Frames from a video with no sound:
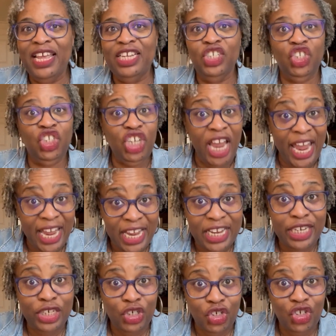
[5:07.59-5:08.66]

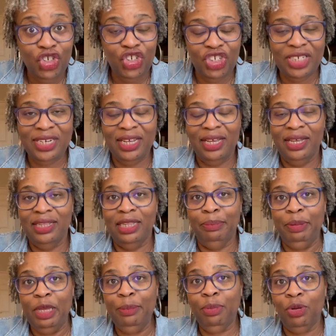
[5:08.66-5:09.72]
Changed the
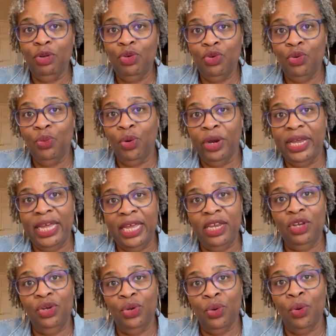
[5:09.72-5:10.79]
people who were
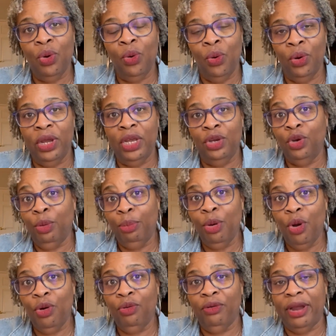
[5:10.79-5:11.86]
in your
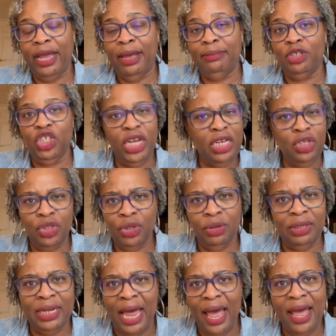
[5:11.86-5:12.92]
program, changed their
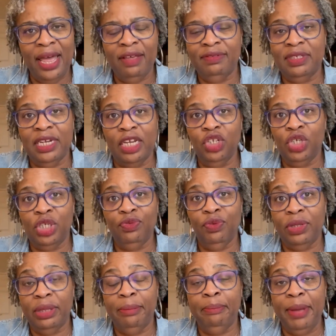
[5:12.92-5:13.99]
lives, not just for
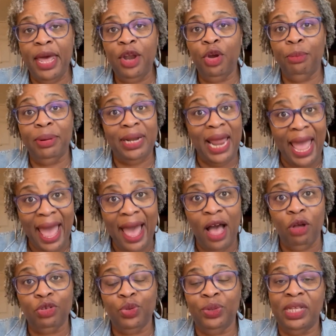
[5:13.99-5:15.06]
the better, but how,
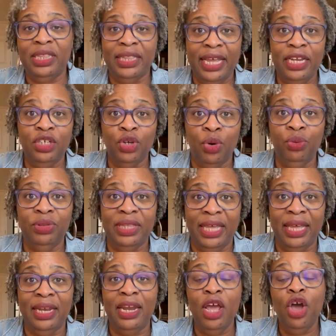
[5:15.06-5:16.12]
so that they don't
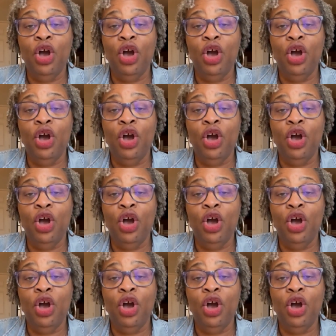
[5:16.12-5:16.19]
then